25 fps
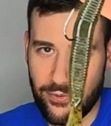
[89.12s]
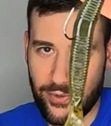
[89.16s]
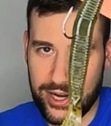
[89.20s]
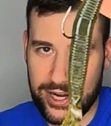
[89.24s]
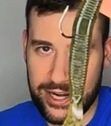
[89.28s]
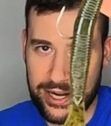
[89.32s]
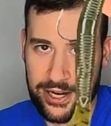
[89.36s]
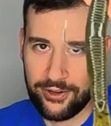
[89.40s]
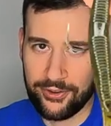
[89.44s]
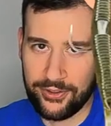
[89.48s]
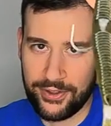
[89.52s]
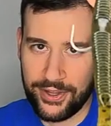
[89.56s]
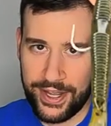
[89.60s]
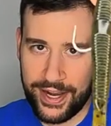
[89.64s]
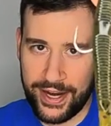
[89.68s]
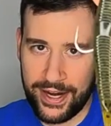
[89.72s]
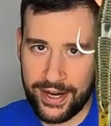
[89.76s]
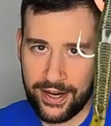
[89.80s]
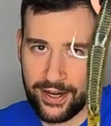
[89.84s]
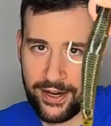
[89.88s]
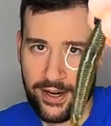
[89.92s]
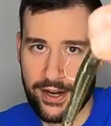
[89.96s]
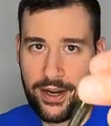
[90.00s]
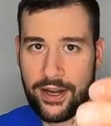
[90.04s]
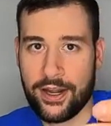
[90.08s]
went out
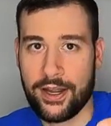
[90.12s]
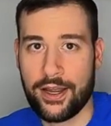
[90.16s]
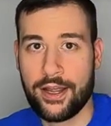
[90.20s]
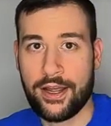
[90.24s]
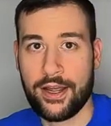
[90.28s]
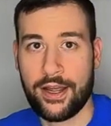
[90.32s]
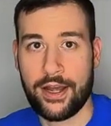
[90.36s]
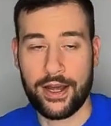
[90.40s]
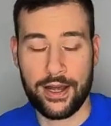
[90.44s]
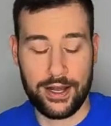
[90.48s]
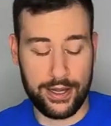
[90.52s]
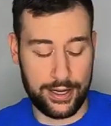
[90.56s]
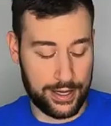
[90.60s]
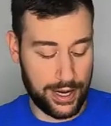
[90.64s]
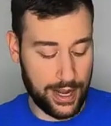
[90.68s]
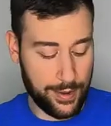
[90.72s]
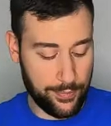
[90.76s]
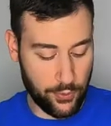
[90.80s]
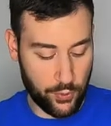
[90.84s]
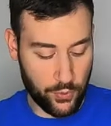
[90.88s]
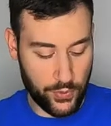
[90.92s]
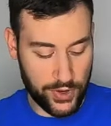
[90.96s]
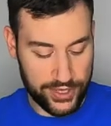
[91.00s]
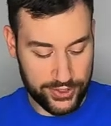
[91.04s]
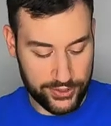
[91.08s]
there a
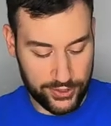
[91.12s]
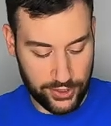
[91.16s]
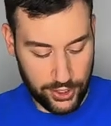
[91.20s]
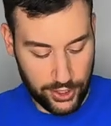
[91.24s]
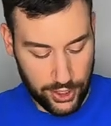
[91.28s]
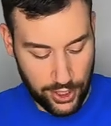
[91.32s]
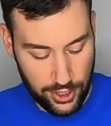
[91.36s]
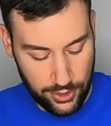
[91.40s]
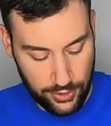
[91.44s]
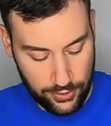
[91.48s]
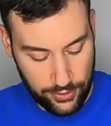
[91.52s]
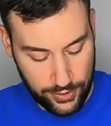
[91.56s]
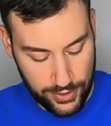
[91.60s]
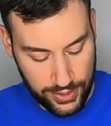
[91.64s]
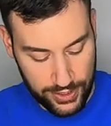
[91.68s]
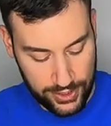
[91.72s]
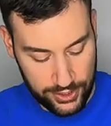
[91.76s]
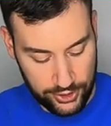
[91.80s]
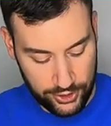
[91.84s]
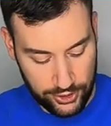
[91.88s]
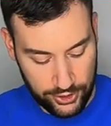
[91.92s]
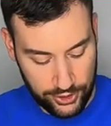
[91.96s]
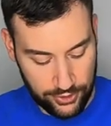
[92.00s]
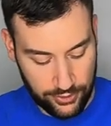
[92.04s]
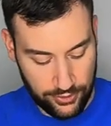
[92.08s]
couple weeks ago
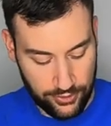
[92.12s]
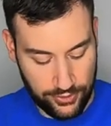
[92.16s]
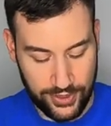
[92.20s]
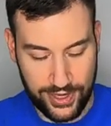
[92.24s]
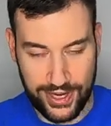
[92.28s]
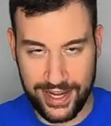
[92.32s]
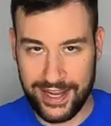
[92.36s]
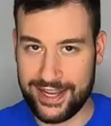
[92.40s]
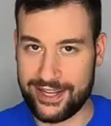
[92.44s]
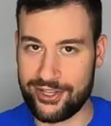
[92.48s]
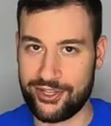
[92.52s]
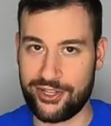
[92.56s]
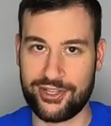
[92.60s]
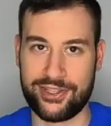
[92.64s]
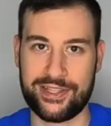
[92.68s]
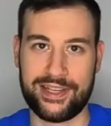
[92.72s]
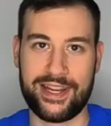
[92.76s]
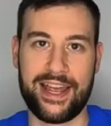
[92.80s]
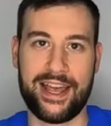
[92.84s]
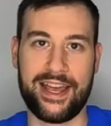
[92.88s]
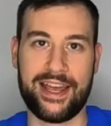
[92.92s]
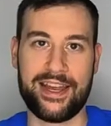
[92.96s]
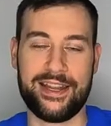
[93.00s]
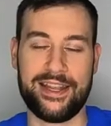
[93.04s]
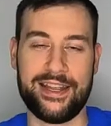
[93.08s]
in June and just
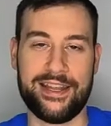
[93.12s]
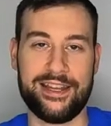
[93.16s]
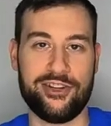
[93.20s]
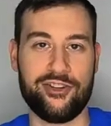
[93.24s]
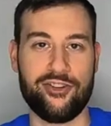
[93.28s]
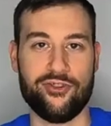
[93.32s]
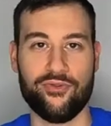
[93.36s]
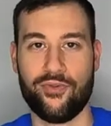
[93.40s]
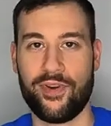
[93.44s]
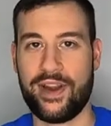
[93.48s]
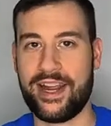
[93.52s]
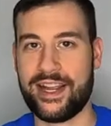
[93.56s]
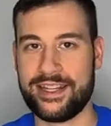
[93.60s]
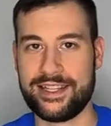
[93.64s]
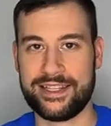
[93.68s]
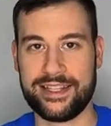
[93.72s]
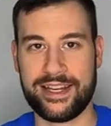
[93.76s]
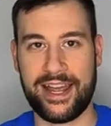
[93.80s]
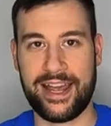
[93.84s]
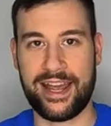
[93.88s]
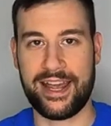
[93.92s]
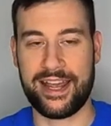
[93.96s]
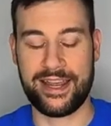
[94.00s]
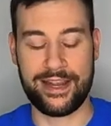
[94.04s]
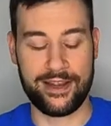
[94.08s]
had a great
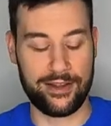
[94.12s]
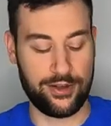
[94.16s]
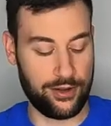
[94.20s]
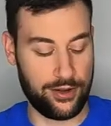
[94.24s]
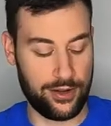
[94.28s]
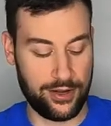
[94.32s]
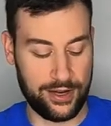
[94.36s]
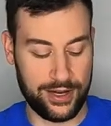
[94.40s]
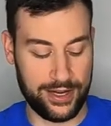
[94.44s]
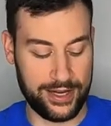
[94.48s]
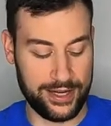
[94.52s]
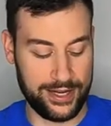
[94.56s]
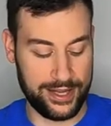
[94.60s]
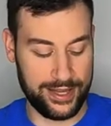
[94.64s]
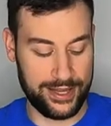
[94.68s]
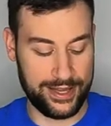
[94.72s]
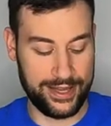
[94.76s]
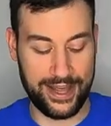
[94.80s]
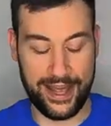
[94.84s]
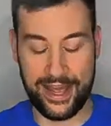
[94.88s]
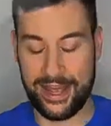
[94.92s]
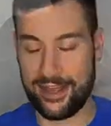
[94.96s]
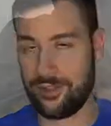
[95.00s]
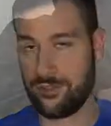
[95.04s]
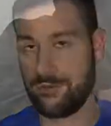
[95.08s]
day on
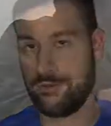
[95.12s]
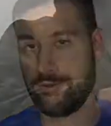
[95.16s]
that